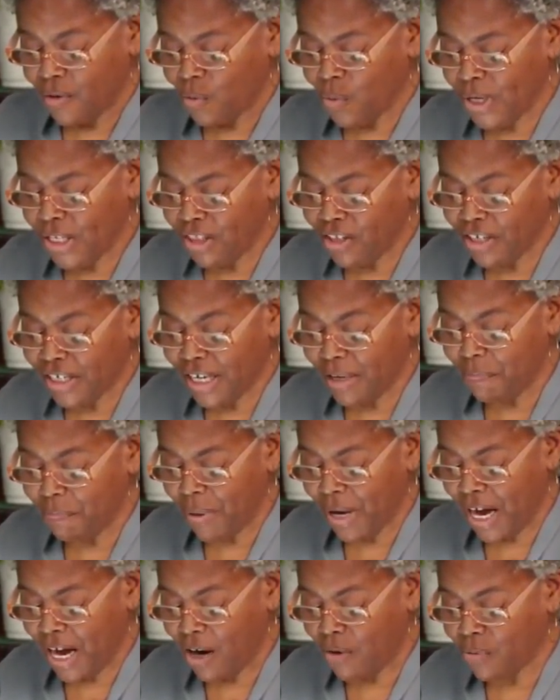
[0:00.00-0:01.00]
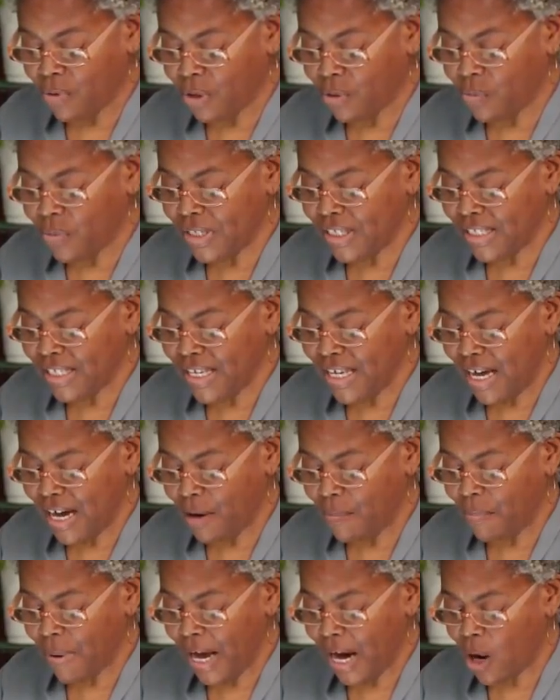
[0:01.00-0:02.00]
We look at power and we see
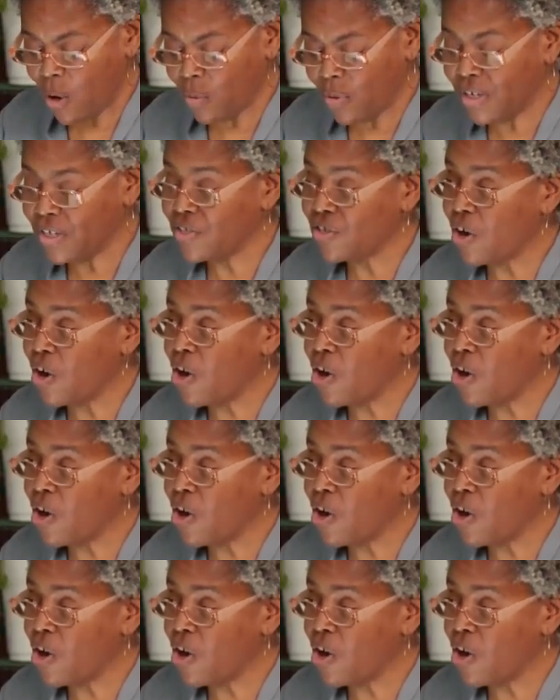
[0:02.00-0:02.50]
how power is